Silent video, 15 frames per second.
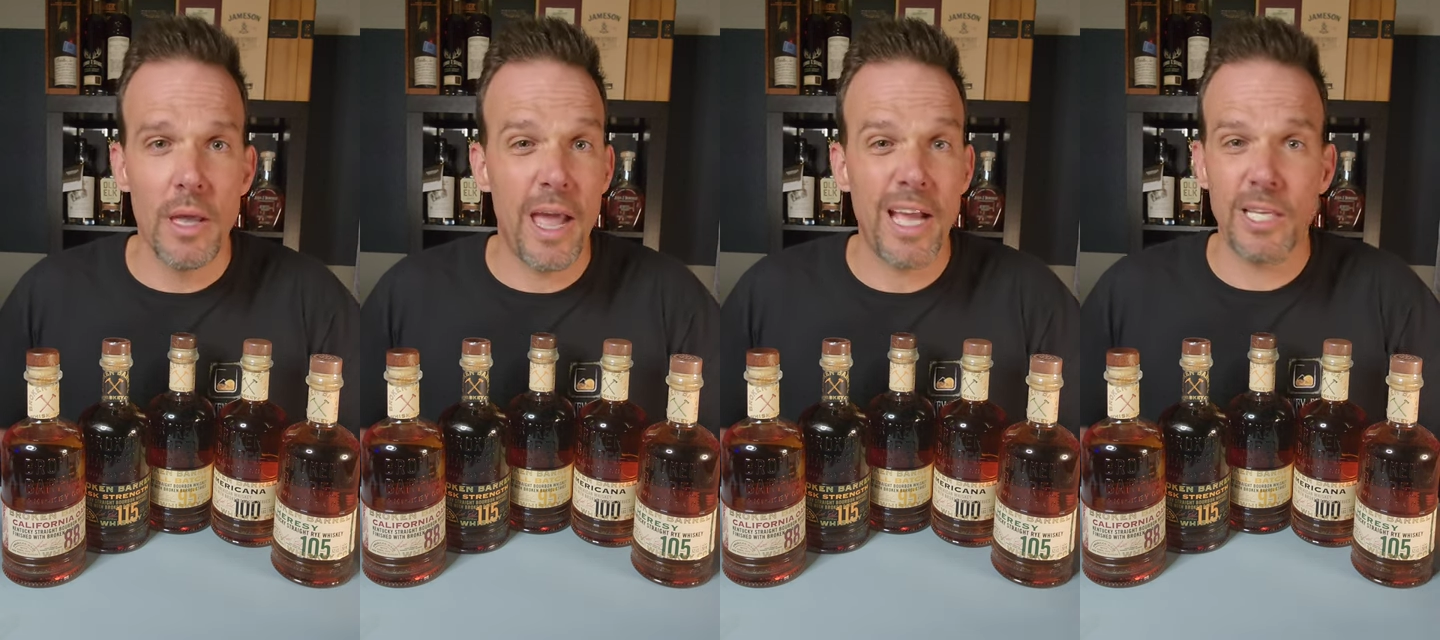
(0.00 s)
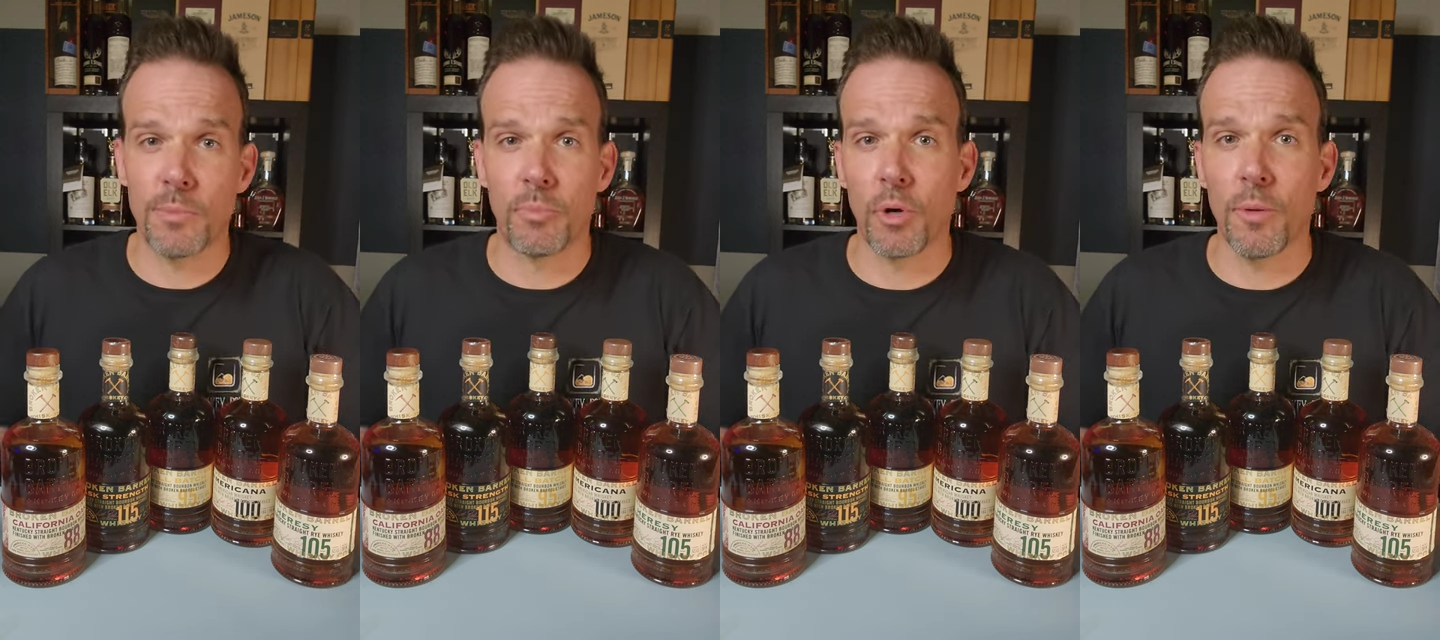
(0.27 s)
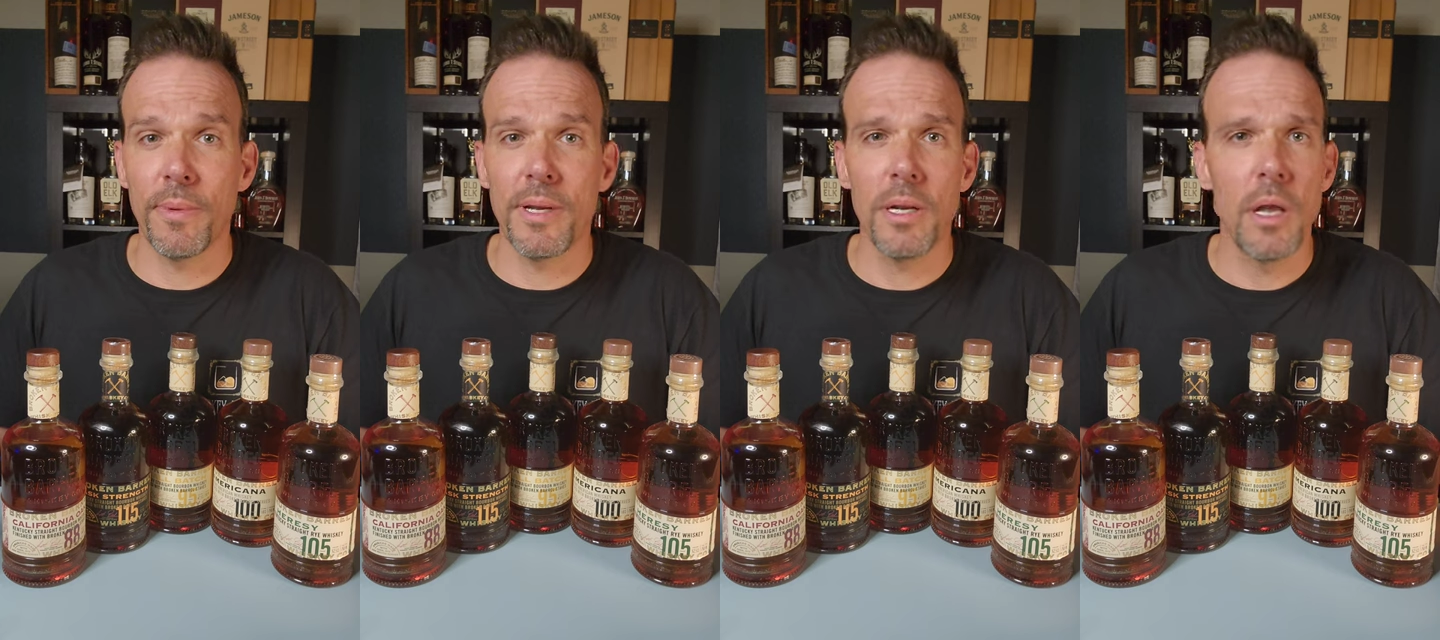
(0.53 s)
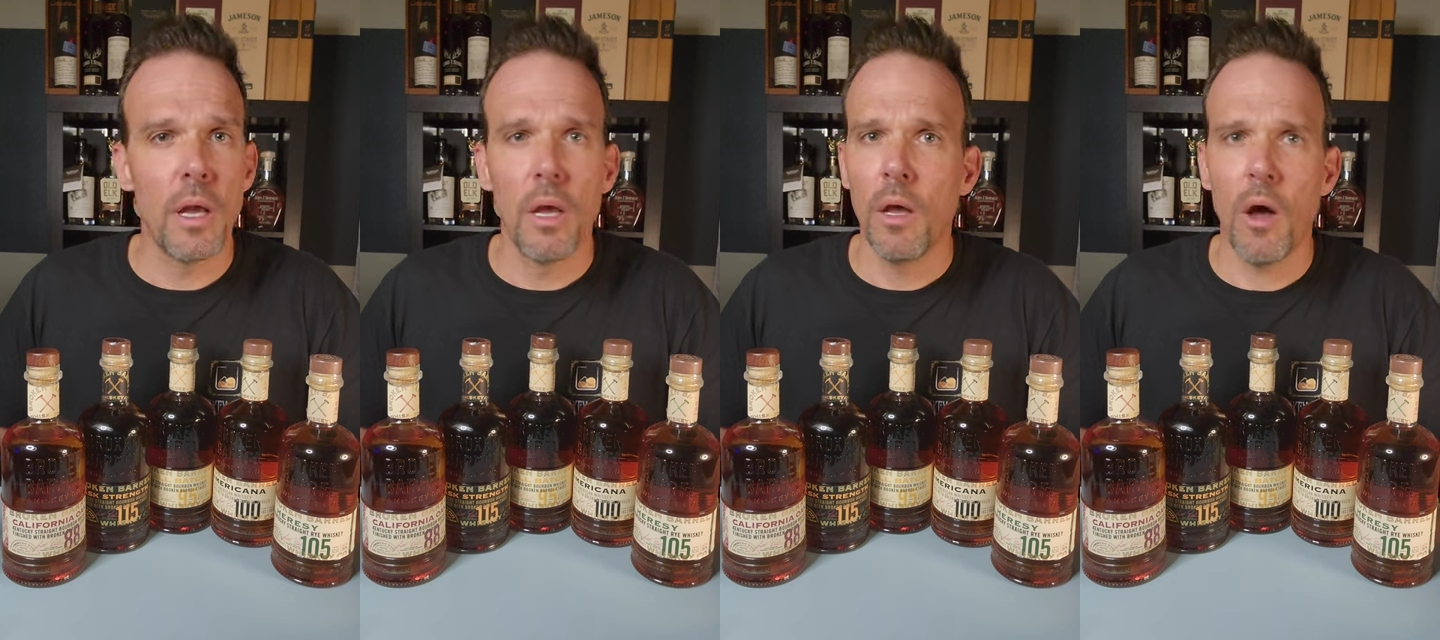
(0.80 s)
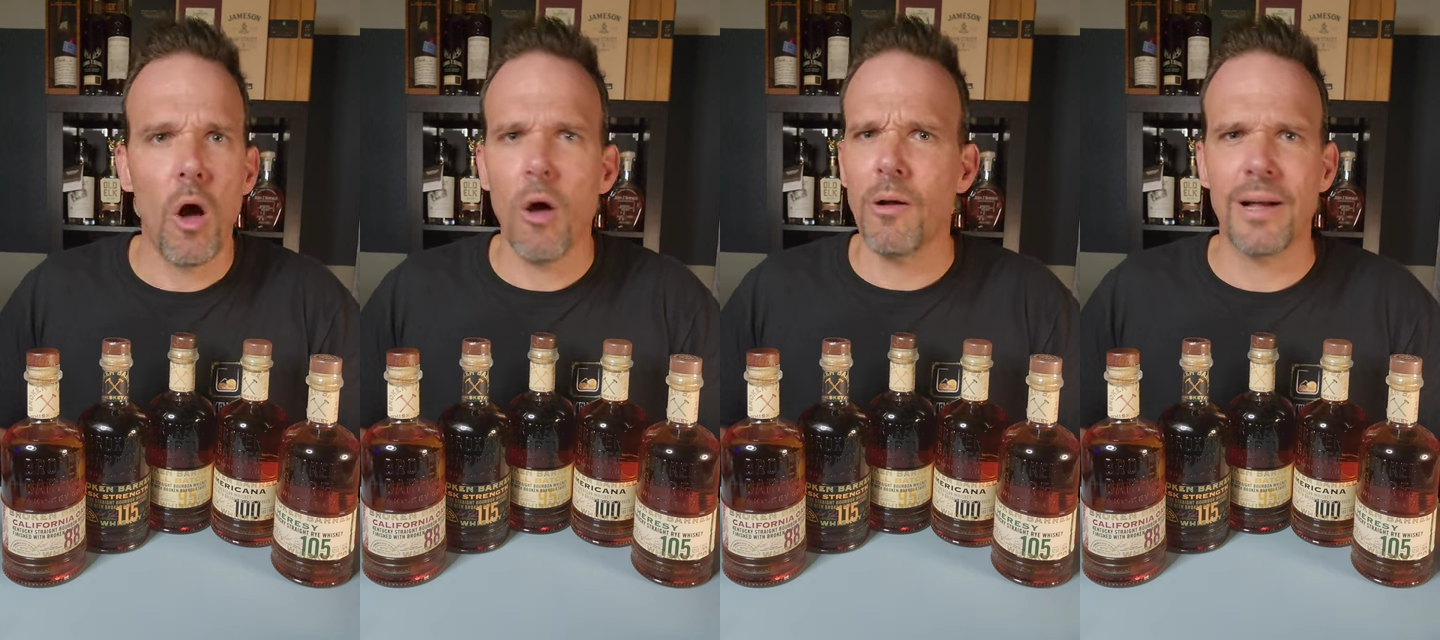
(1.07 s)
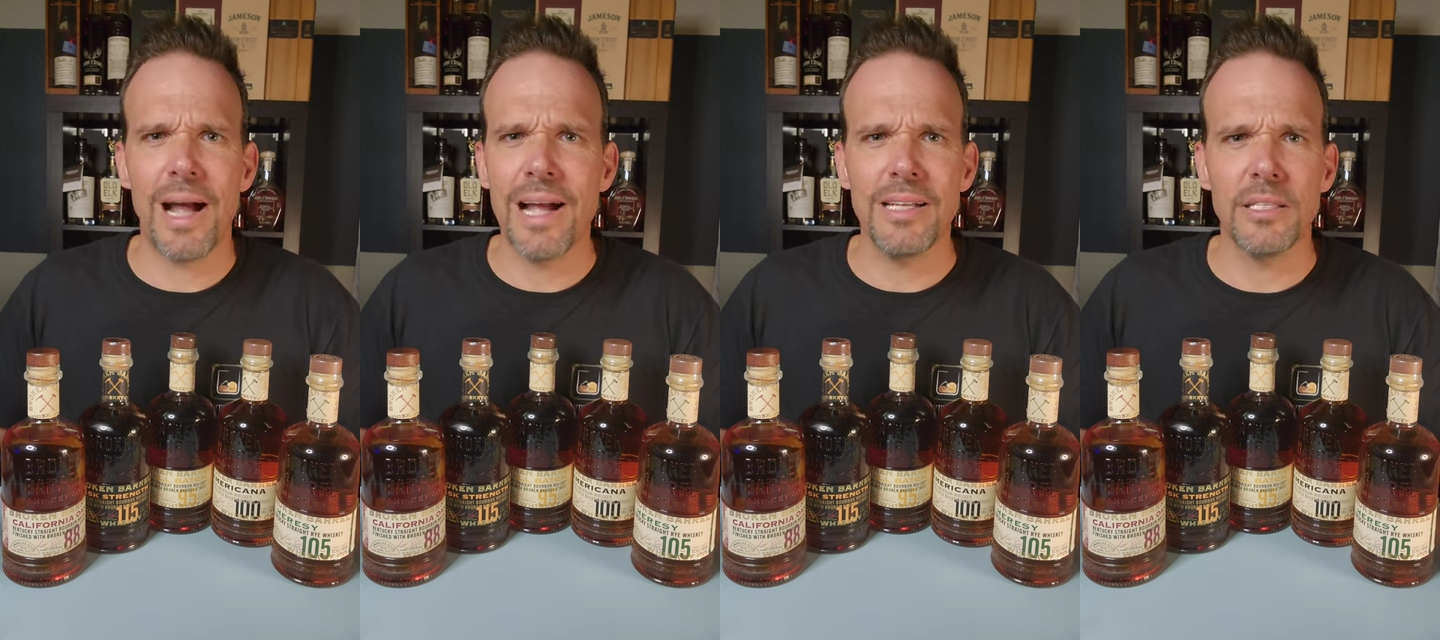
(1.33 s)
ex bourbon, all
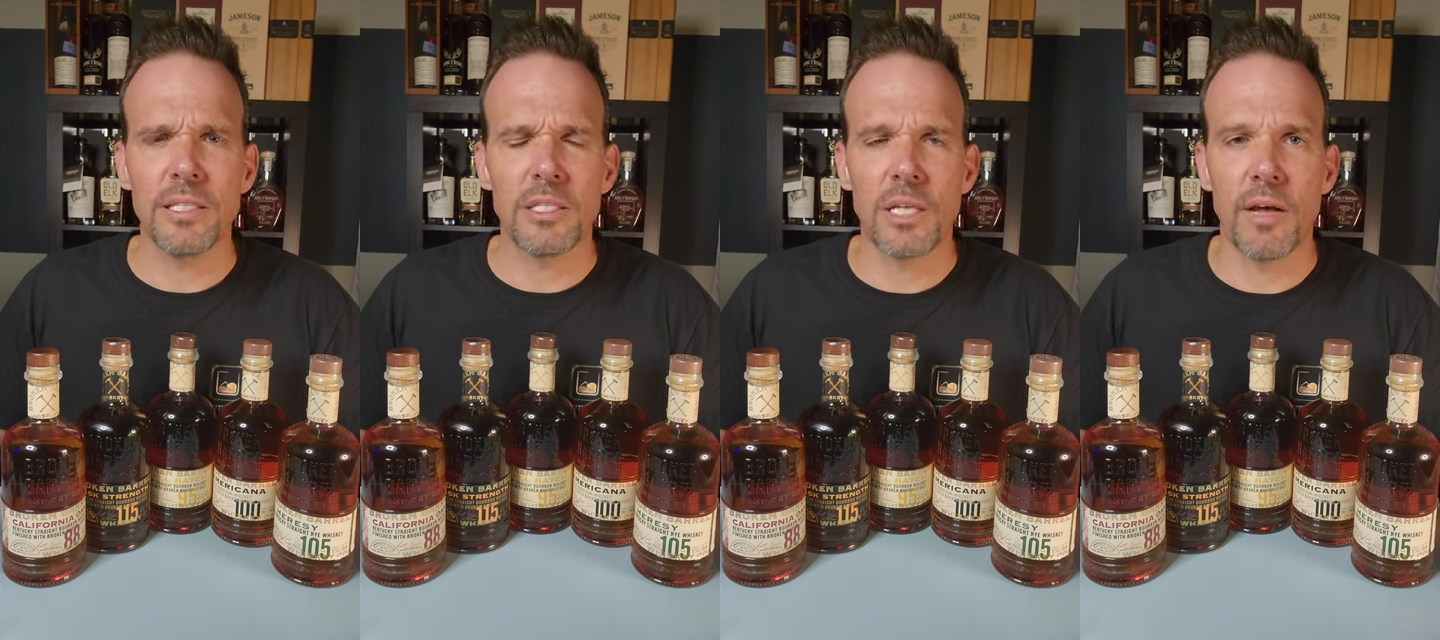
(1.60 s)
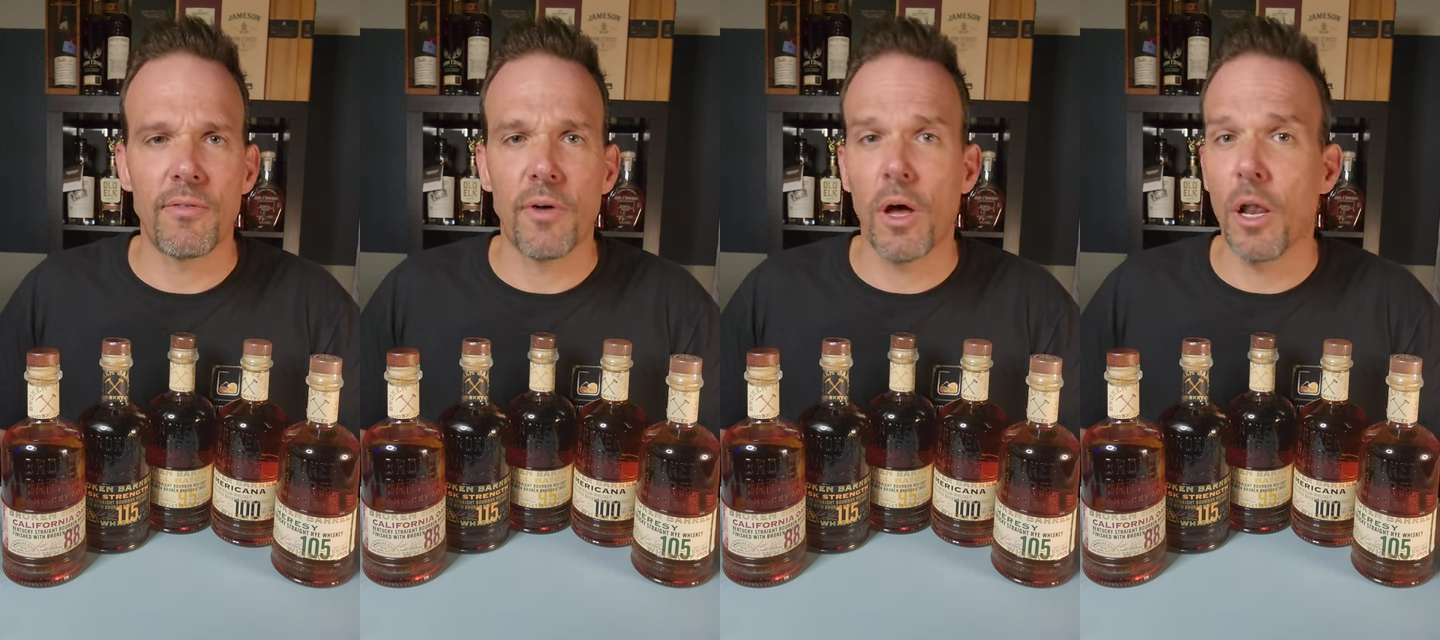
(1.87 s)
kinds of stuff,